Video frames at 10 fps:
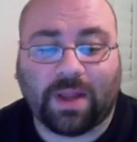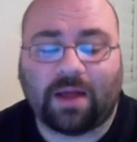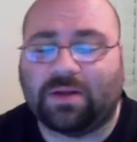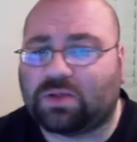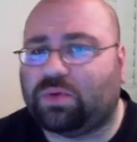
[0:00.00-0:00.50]

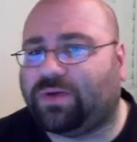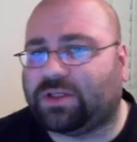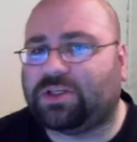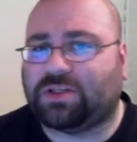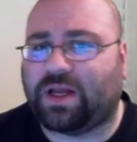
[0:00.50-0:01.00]
Now this movie,
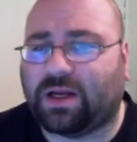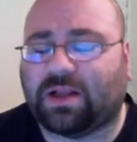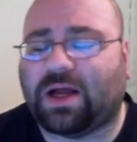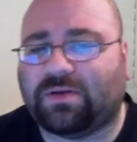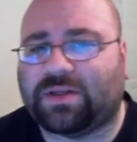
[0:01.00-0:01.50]
and she's getting a
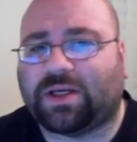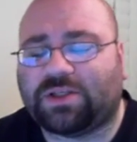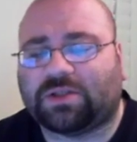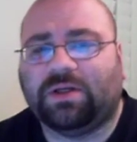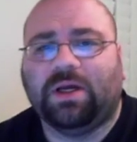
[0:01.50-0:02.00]
lot of
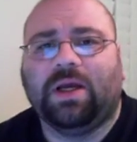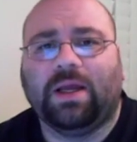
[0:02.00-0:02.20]
attention,